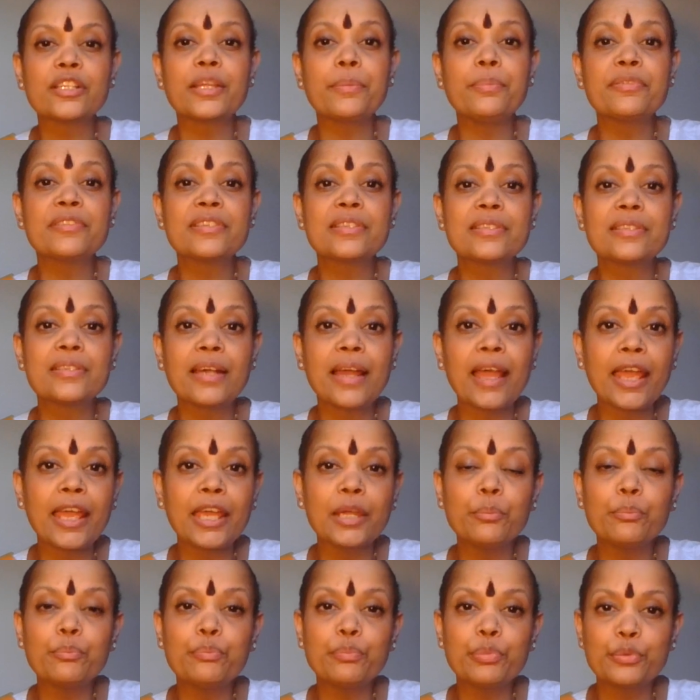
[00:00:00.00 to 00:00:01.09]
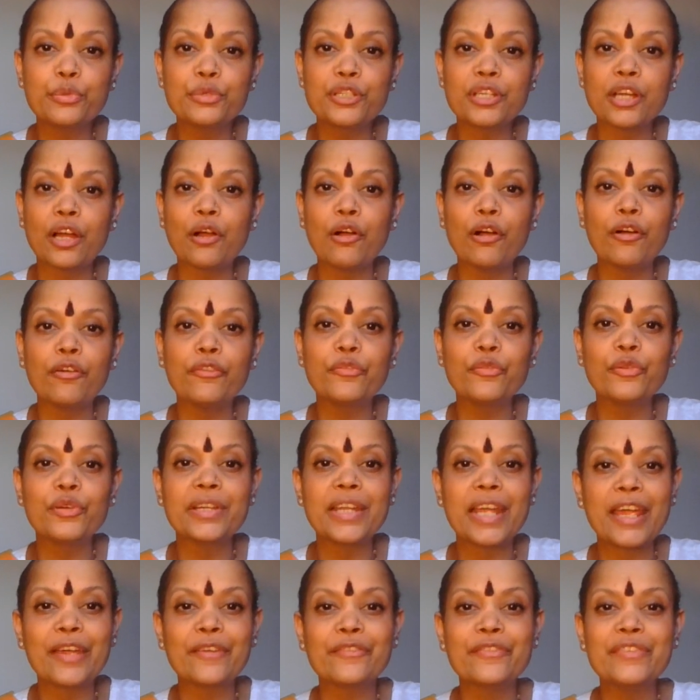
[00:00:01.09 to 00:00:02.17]
so the same puja
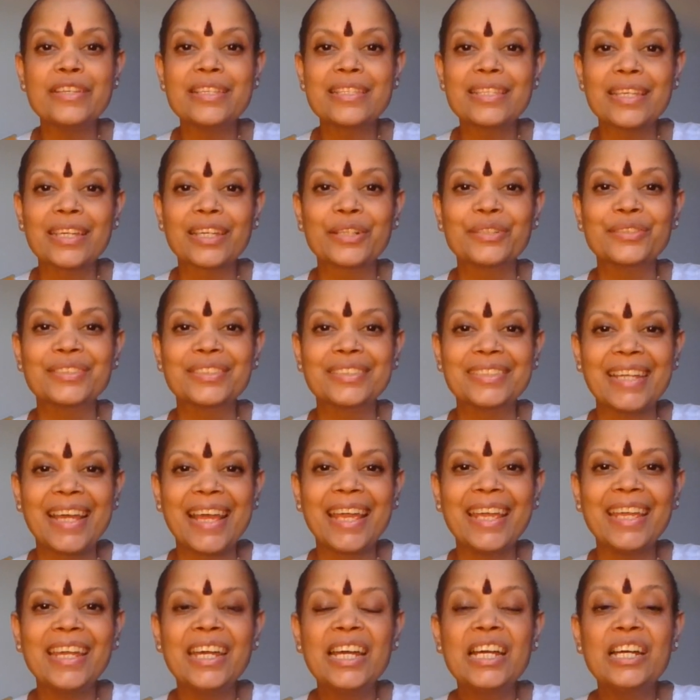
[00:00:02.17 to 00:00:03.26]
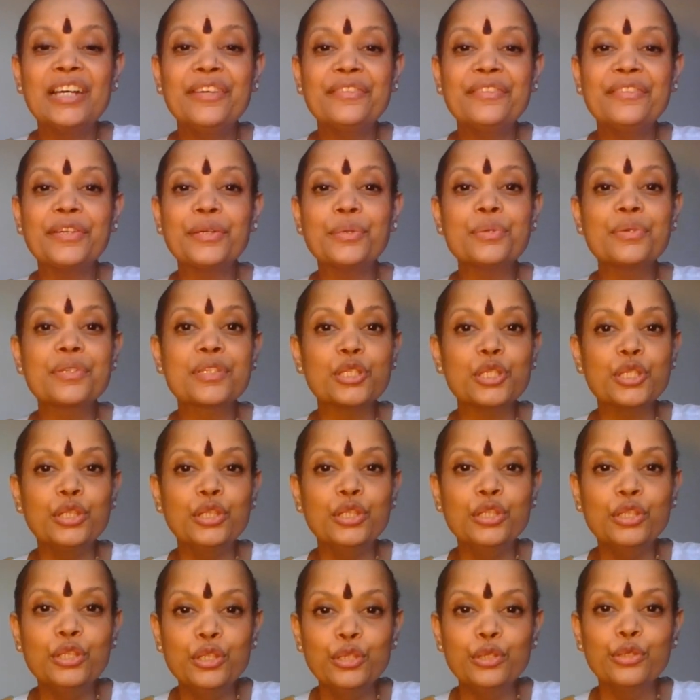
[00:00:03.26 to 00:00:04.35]
offered every single day, feels
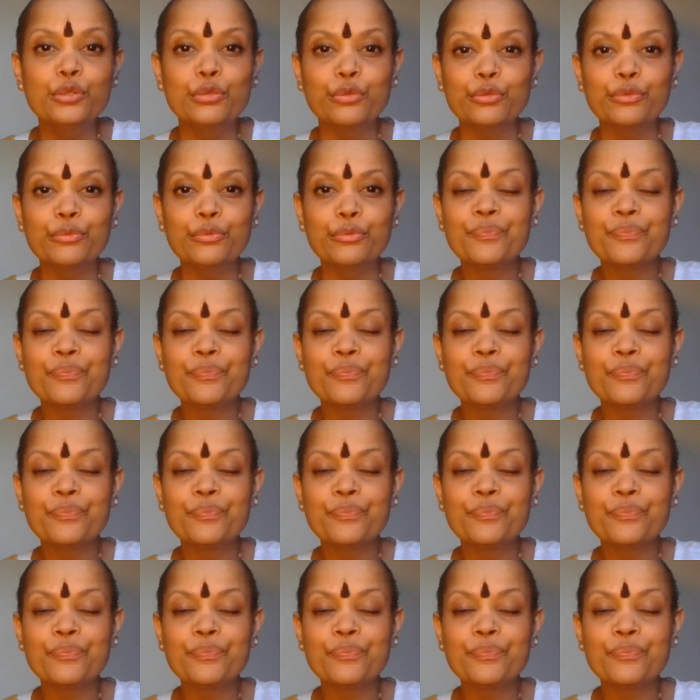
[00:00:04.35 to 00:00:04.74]
new.